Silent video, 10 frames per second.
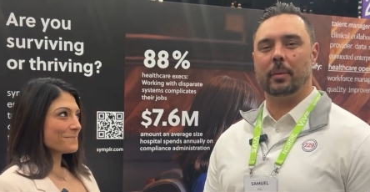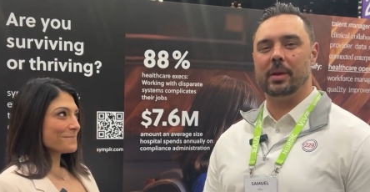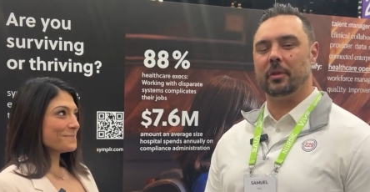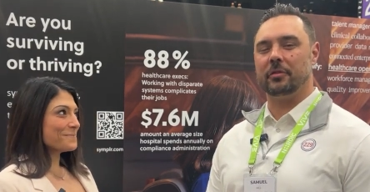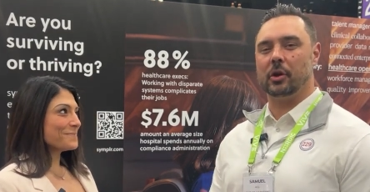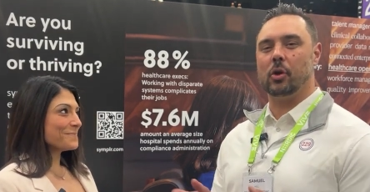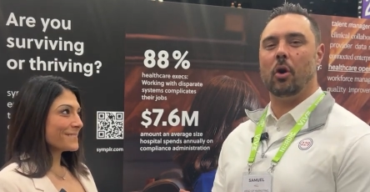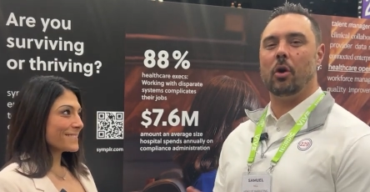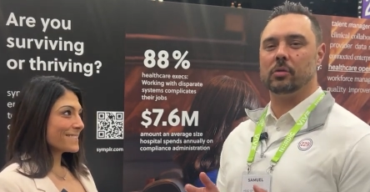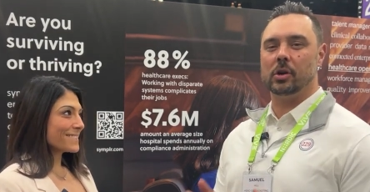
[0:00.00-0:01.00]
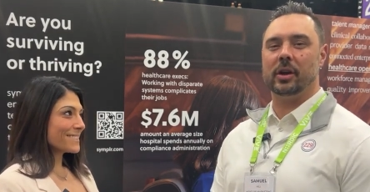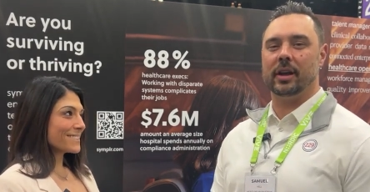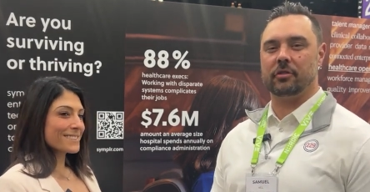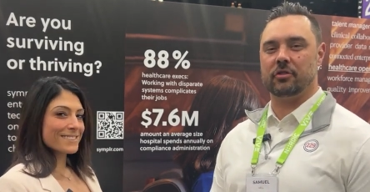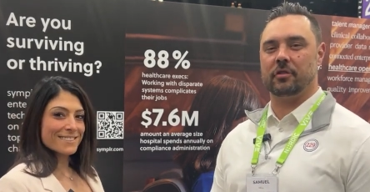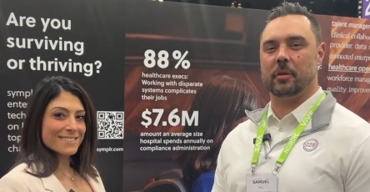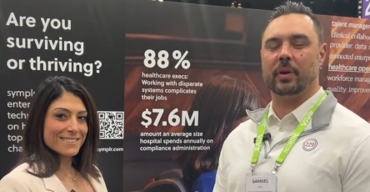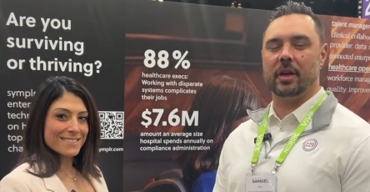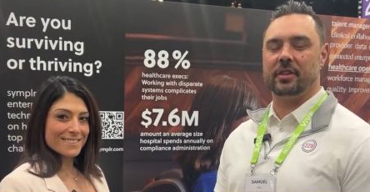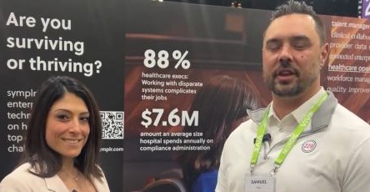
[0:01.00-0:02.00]
Speaker 1: I'm here with Nicole Rogas. She's the
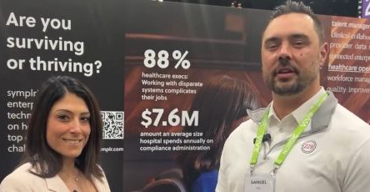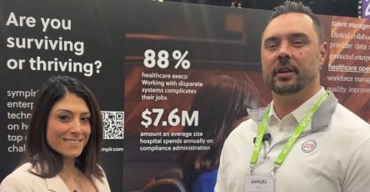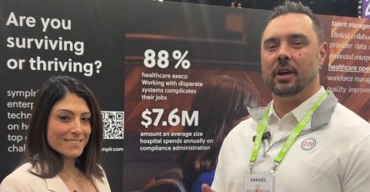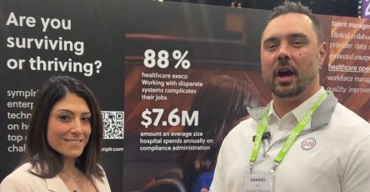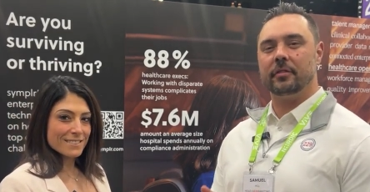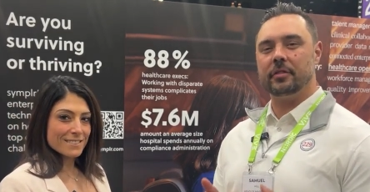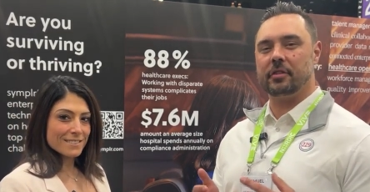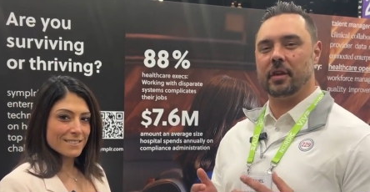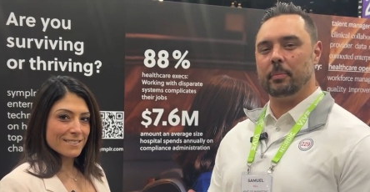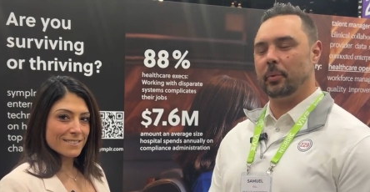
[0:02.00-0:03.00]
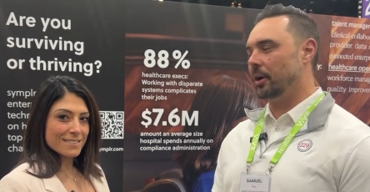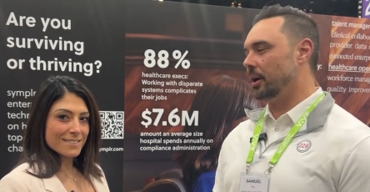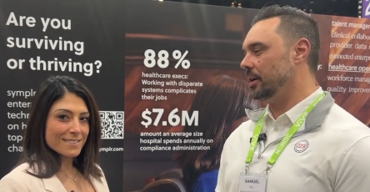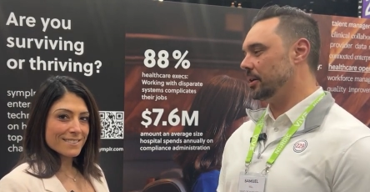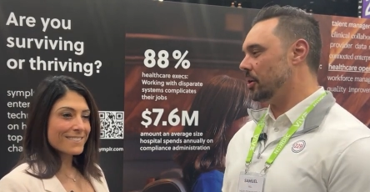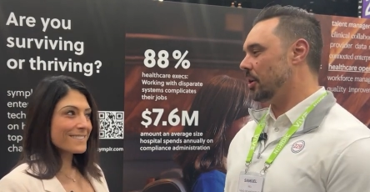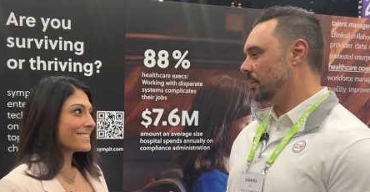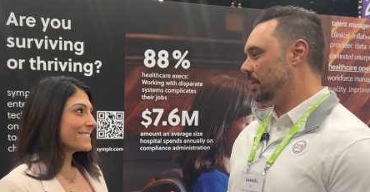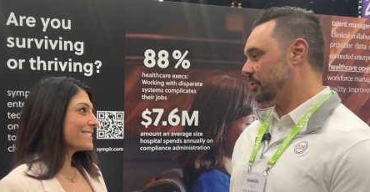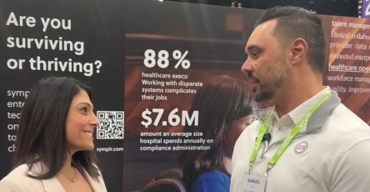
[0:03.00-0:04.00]
president of symplr. Nicole,
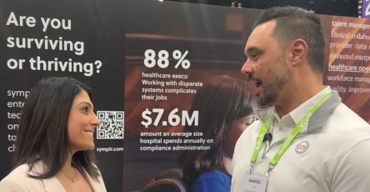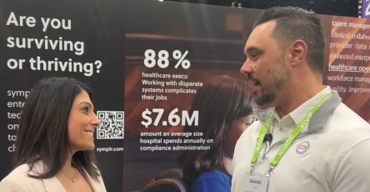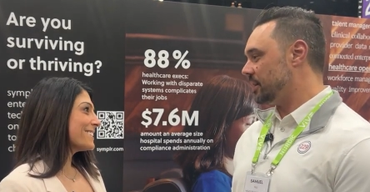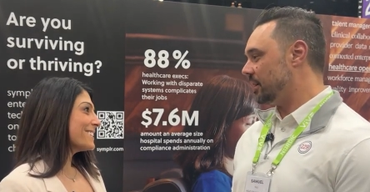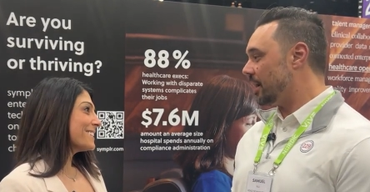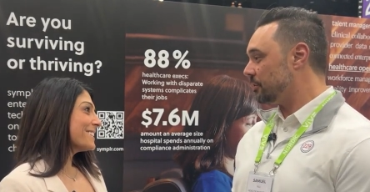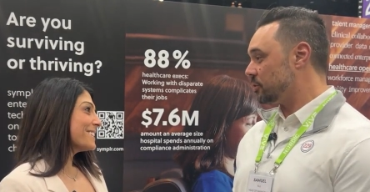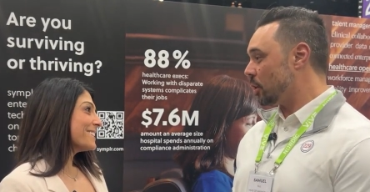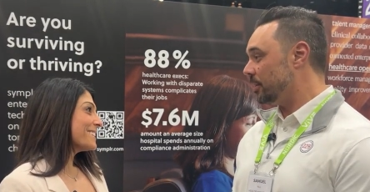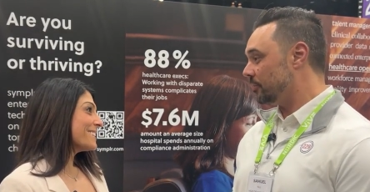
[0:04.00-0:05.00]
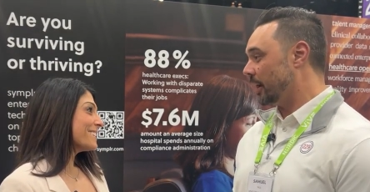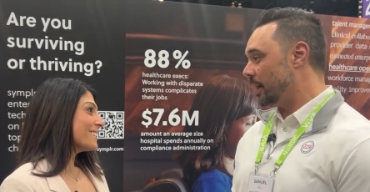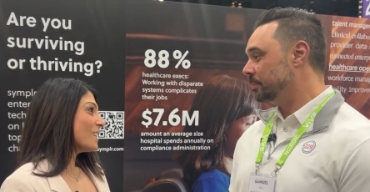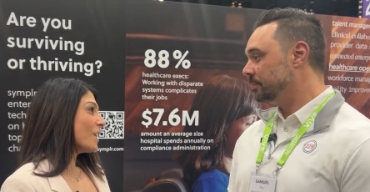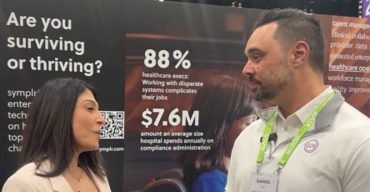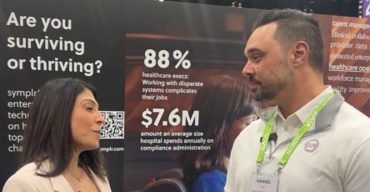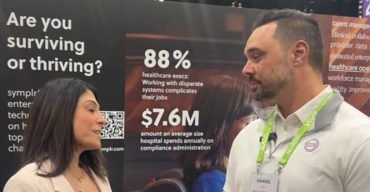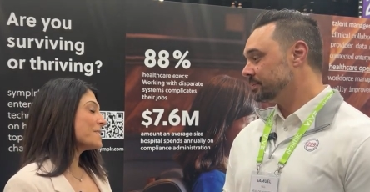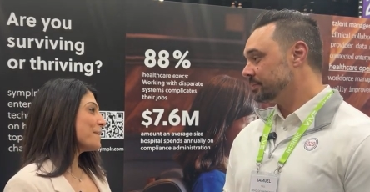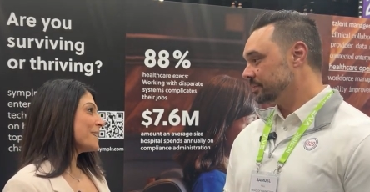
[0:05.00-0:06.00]
it's great to have you here. How's the show been for you?
Speaker 2: Oh,
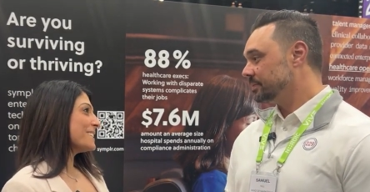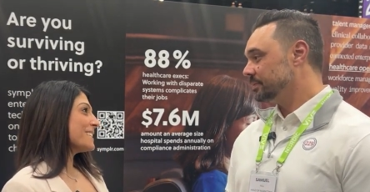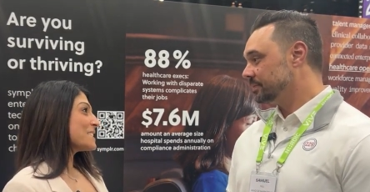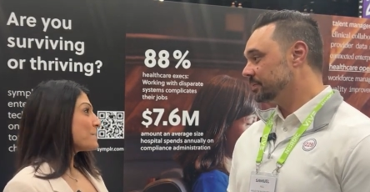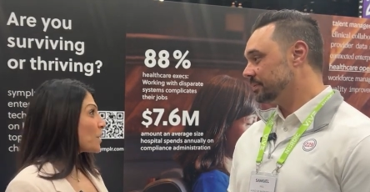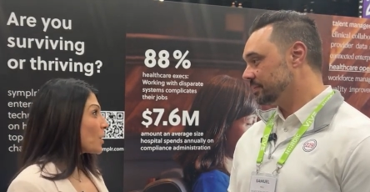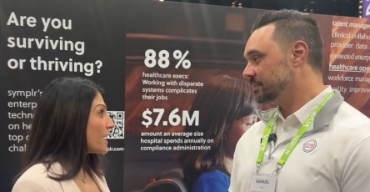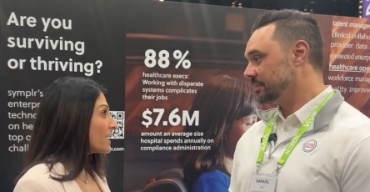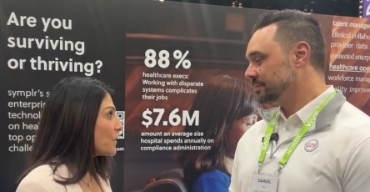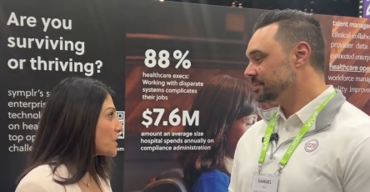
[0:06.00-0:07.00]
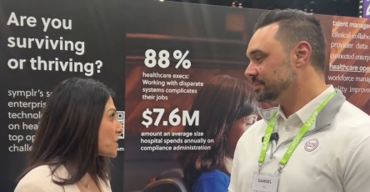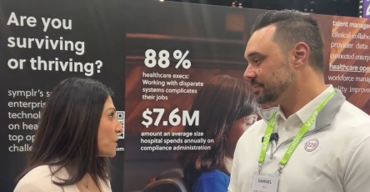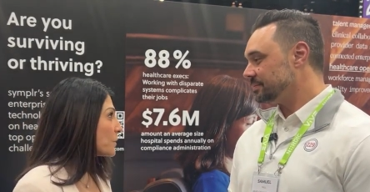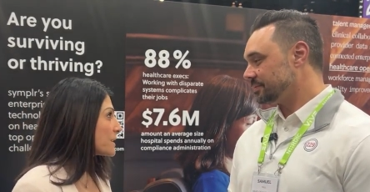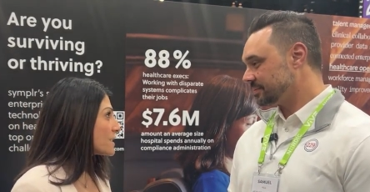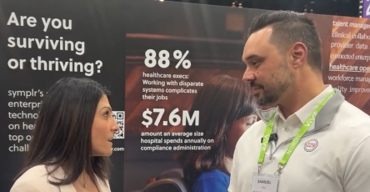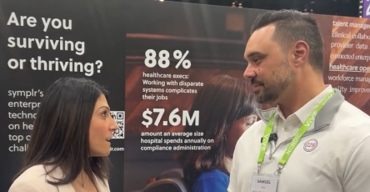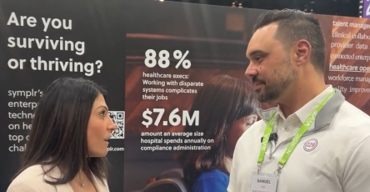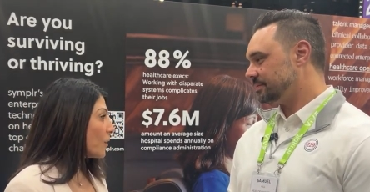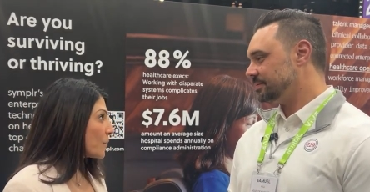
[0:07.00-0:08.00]
it's been it's been great. This show is
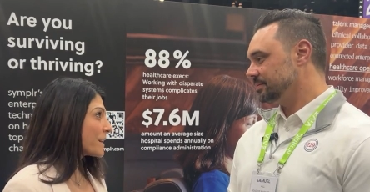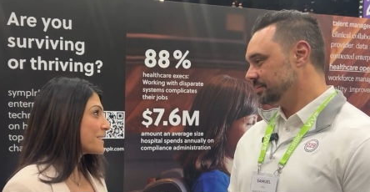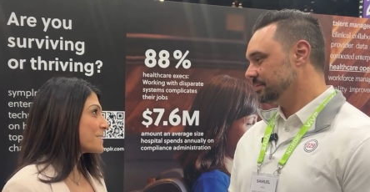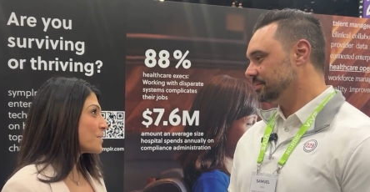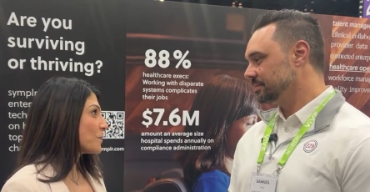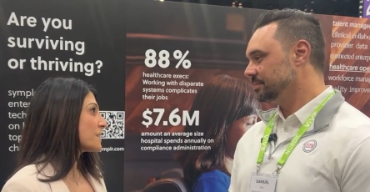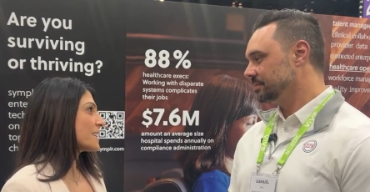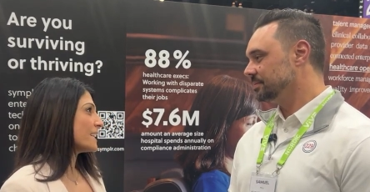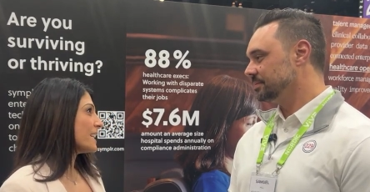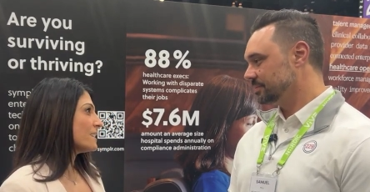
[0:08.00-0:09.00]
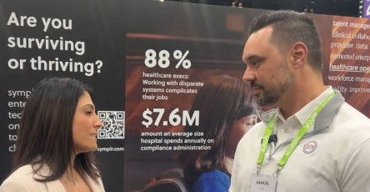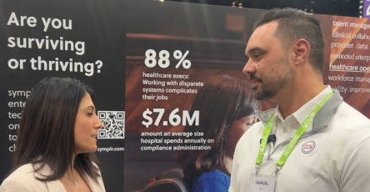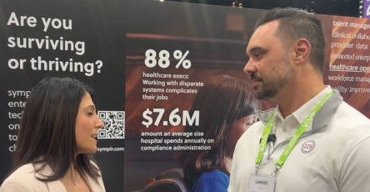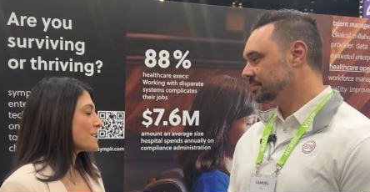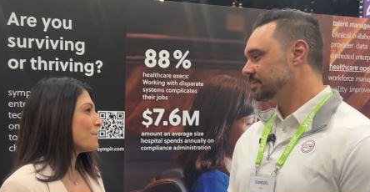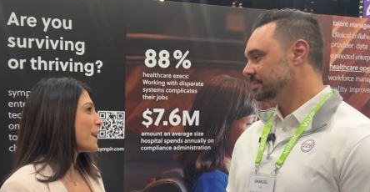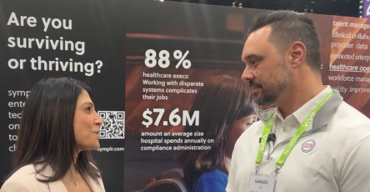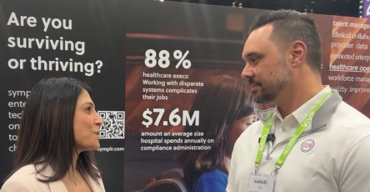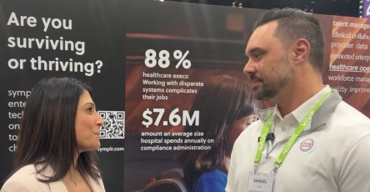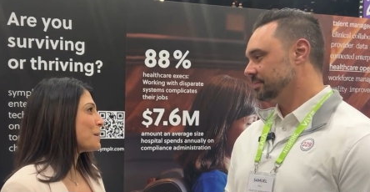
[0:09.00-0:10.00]
always so exciting. Lots of
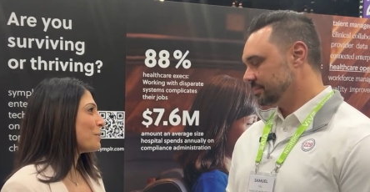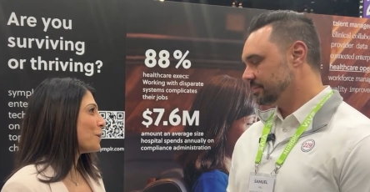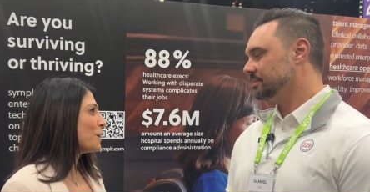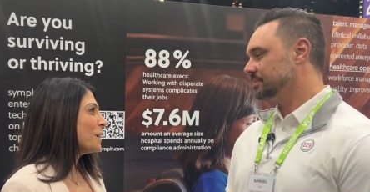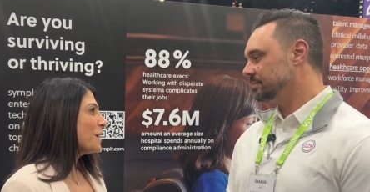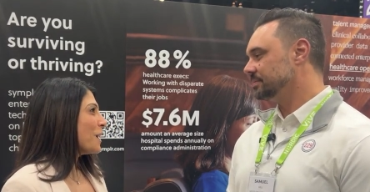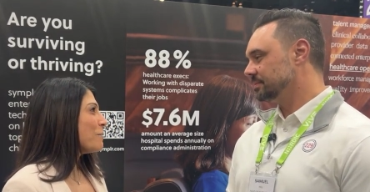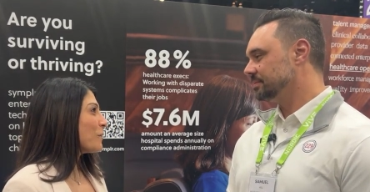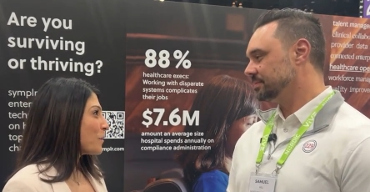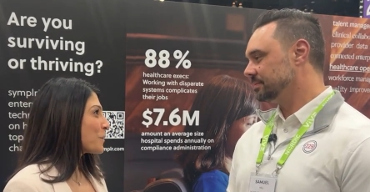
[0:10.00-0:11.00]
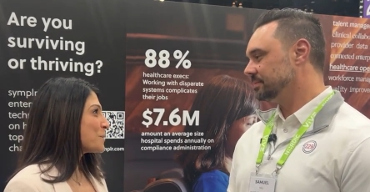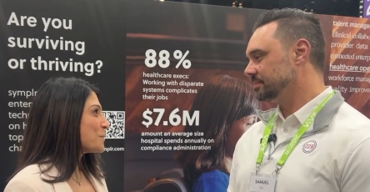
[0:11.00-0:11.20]
passionate people about what we're